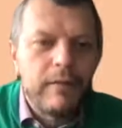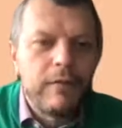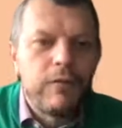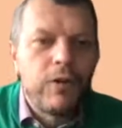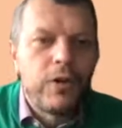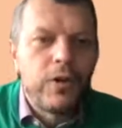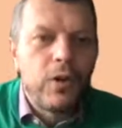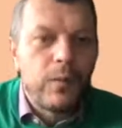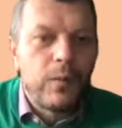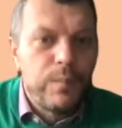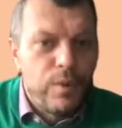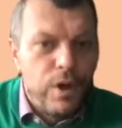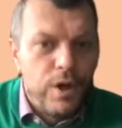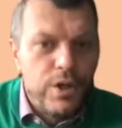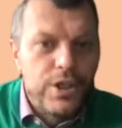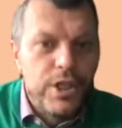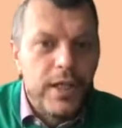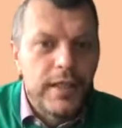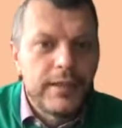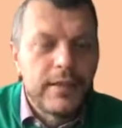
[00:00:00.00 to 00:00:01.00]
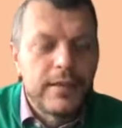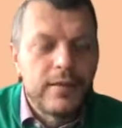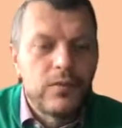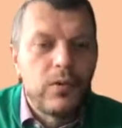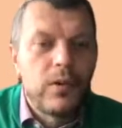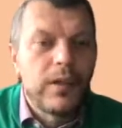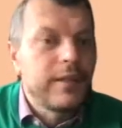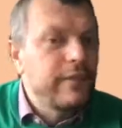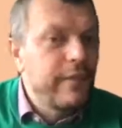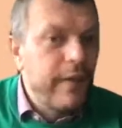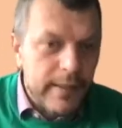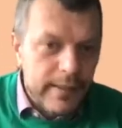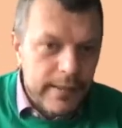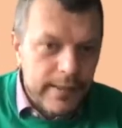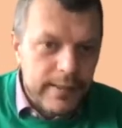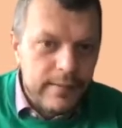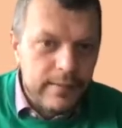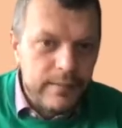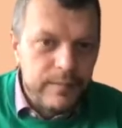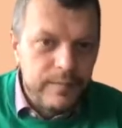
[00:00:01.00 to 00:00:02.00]
for your projects to
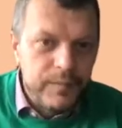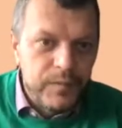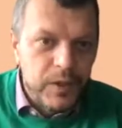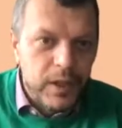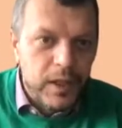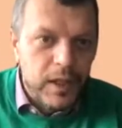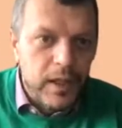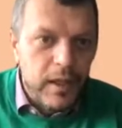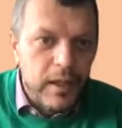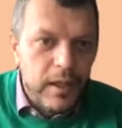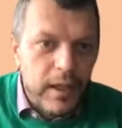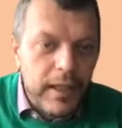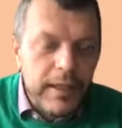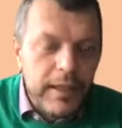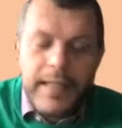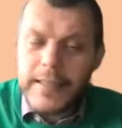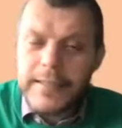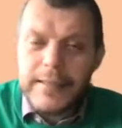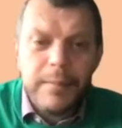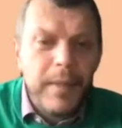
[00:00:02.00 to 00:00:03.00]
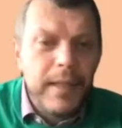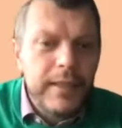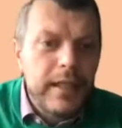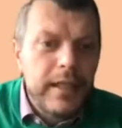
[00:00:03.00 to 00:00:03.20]
advance. It doesn't matter